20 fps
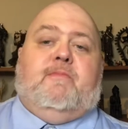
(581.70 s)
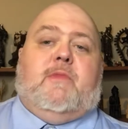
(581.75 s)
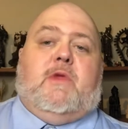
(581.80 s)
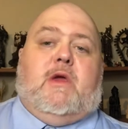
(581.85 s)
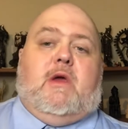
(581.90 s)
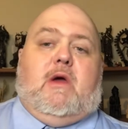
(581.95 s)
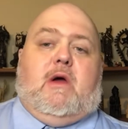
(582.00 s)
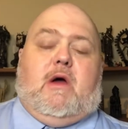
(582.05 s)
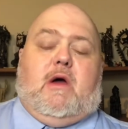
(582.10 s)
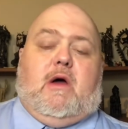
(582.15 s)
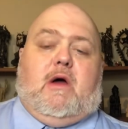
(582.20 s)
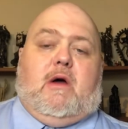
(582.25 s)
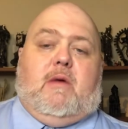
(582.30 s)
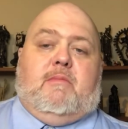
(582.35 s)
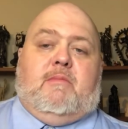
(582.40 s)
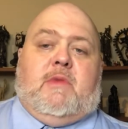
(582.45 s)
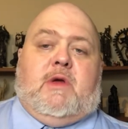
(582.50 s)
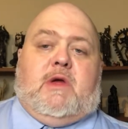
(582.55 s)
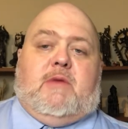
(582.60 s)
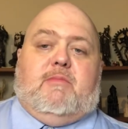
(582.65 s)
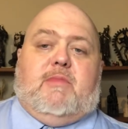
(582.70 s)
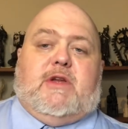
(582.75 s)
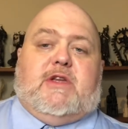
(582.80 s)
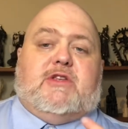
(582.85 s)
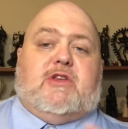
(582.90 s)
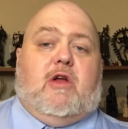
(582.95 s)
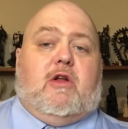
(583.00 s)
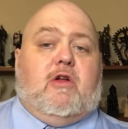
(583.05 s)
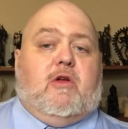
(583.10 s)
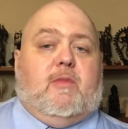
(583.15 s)
But it's
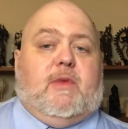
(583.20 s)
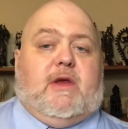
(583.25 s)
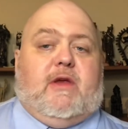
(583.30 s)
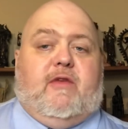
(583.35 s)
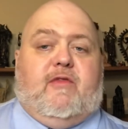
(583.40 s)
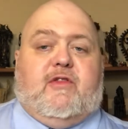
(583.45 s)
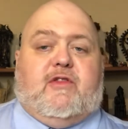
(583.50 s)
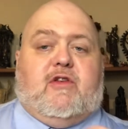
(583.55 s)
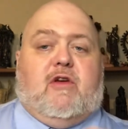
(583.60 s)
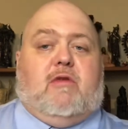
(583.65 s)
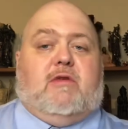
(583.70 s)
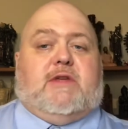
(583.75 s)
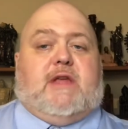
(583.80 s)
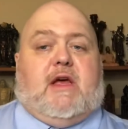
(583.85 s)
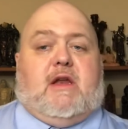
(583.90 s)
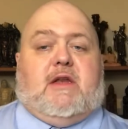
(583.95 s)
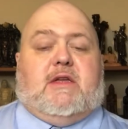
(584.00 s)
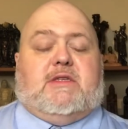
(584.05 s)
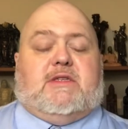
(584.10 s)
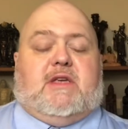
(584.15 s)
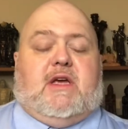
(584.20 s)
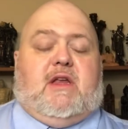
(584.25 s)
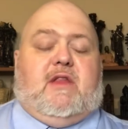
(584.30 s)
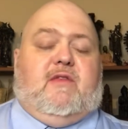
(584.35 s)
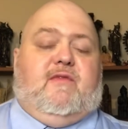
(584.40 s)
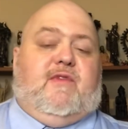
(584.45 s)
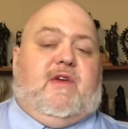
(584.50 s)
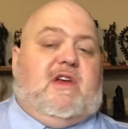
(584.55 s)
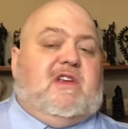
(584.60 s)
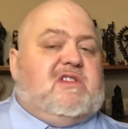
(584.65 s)
all going to be, if it's all down inside the
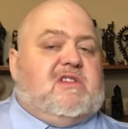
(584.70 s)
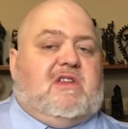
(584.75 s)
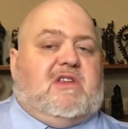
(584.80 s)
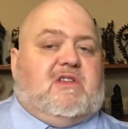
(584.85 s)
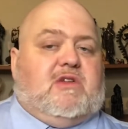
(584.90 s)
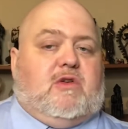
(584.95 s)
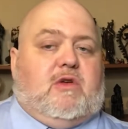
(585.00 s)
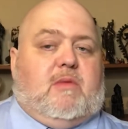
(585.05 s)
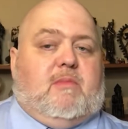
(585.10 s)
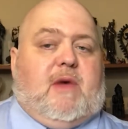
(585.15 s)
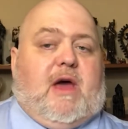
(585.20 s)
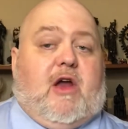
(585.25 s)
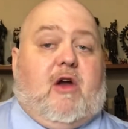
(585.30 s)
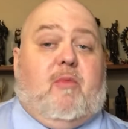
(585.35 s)
vest, it isn't going to matter.